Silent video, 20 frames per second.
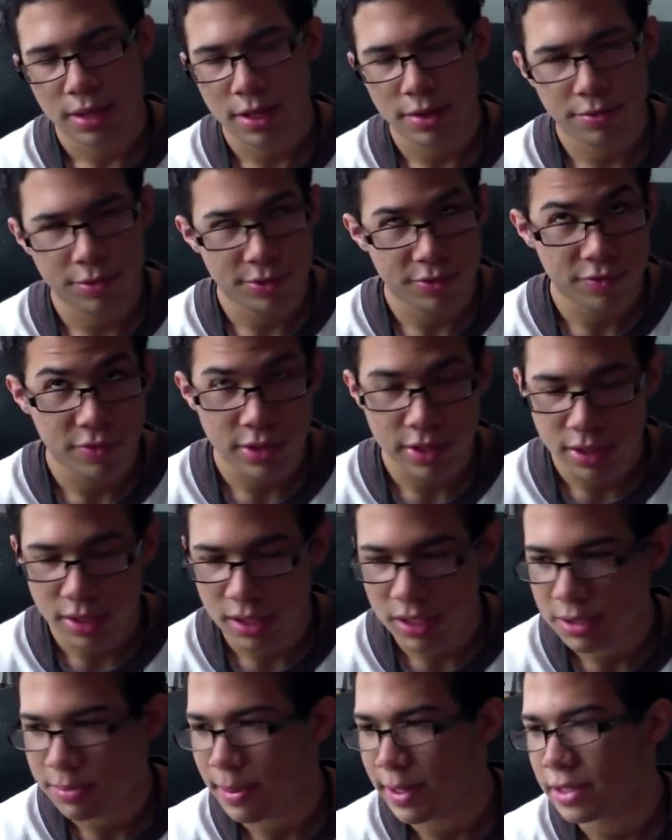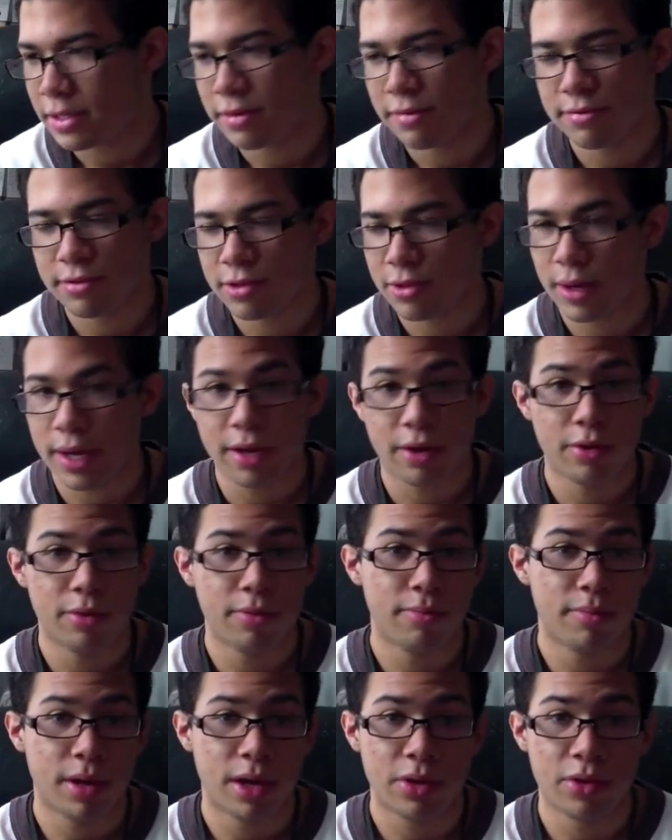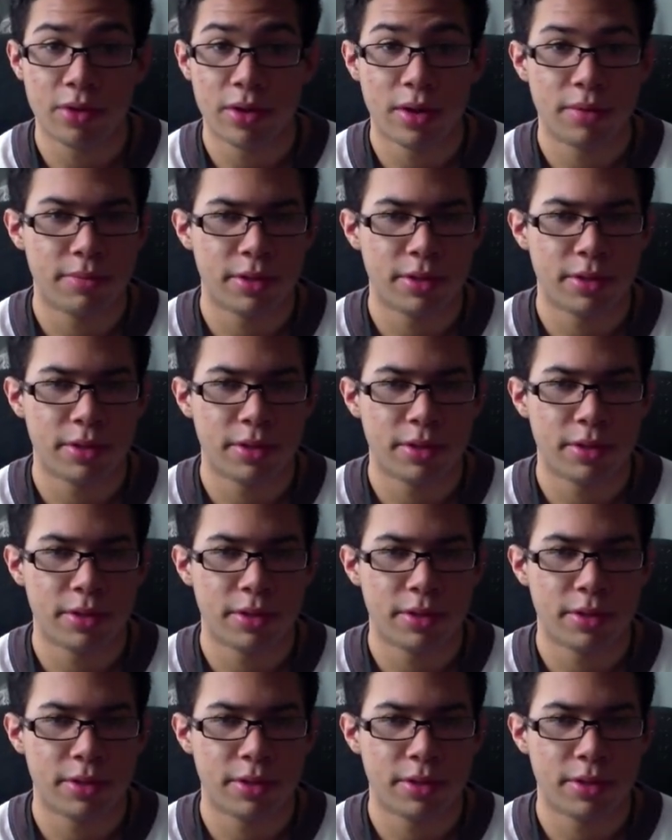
that was really expensive, so I couldn't bother.